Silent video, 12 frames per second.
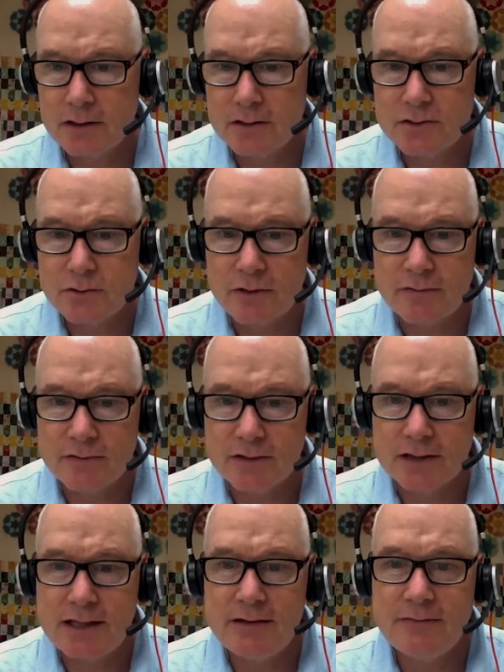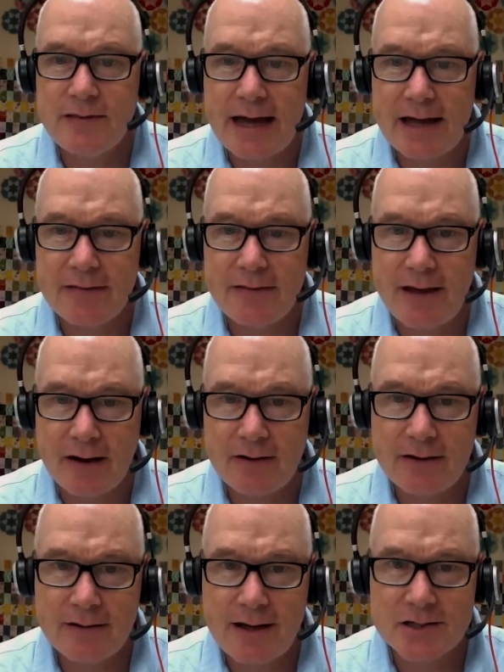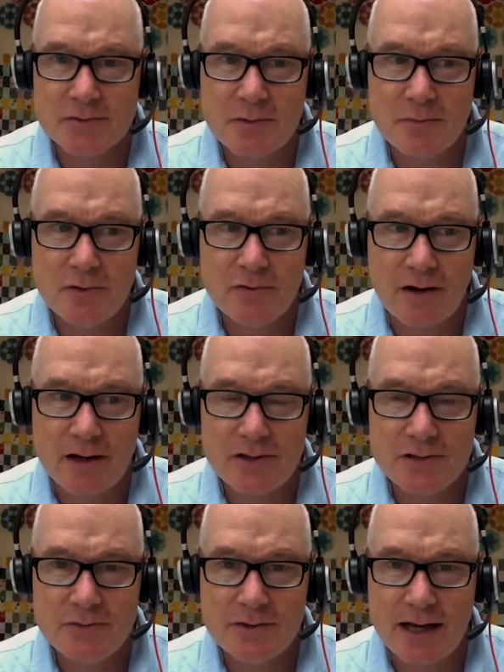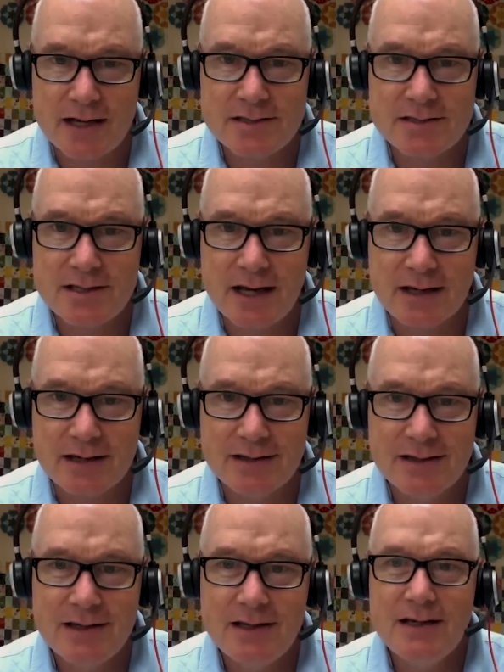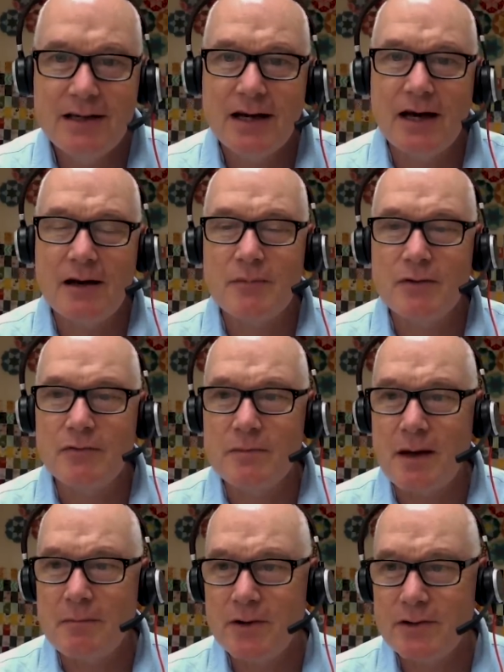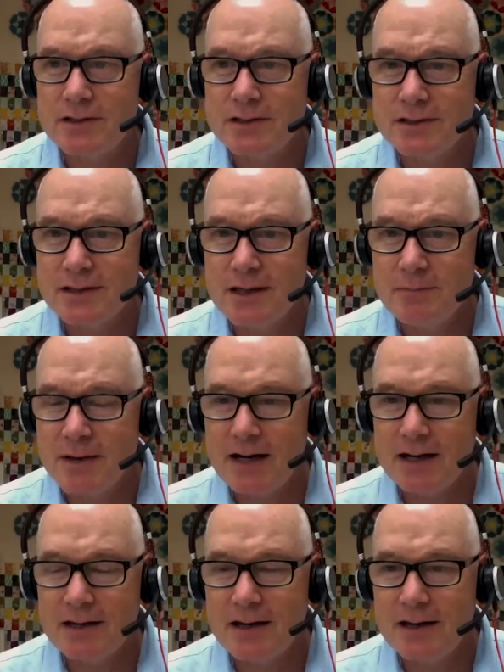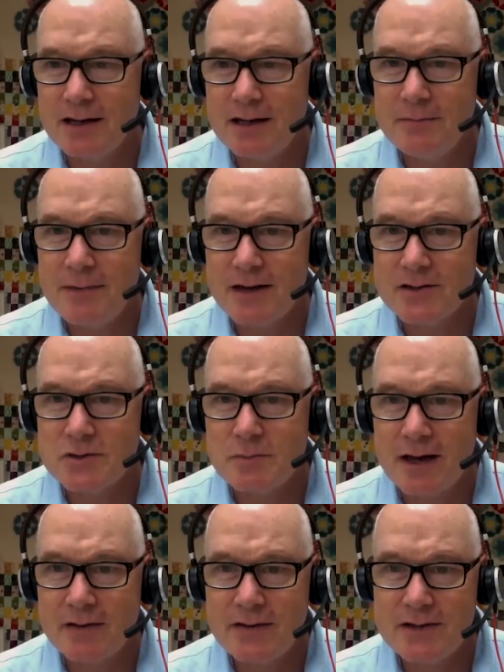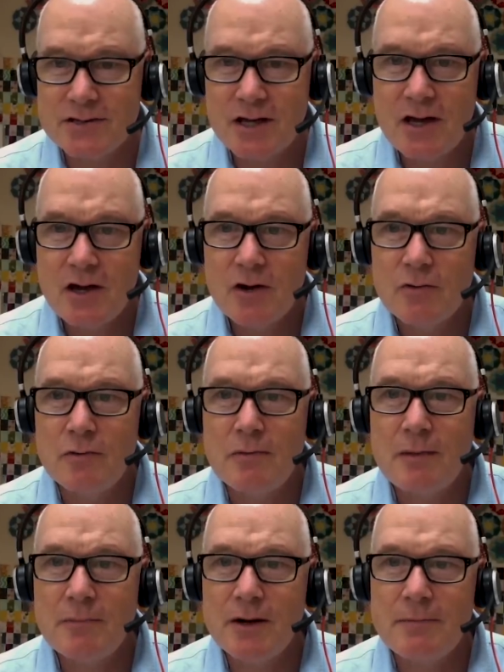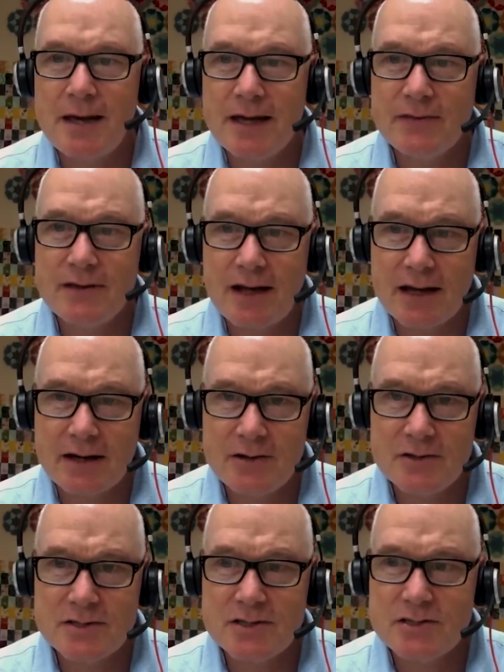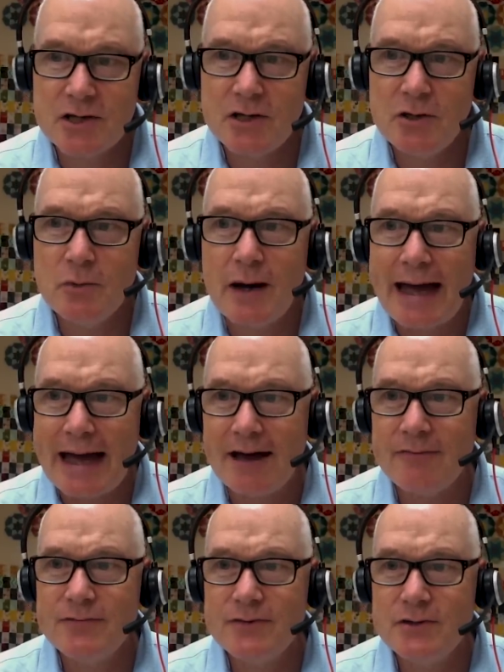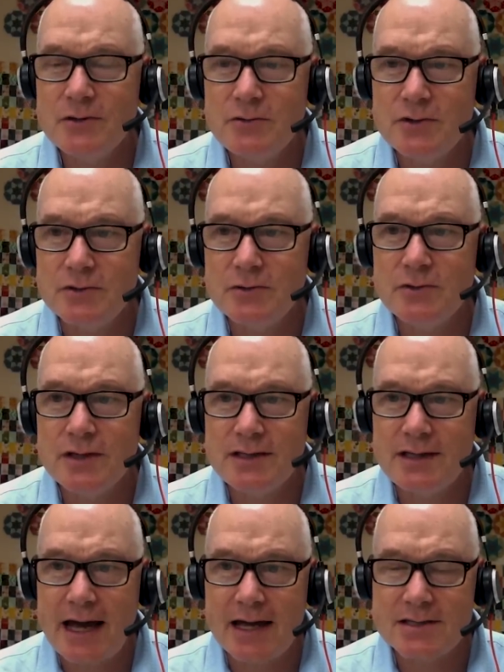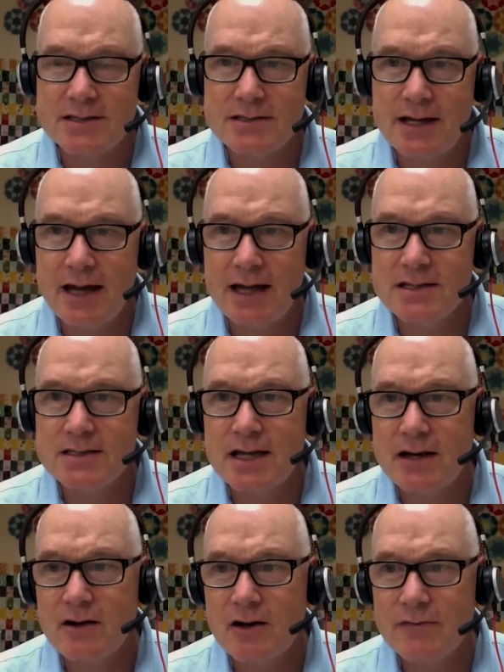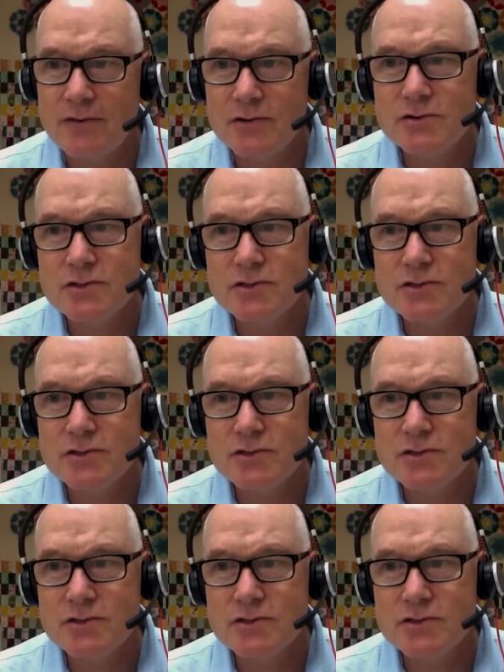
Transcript: I'll sort of leave that there as we move on to testing. Um, remember to keep getting uh, emails about this. Remember to make the diagnosis, you have to do the test and send off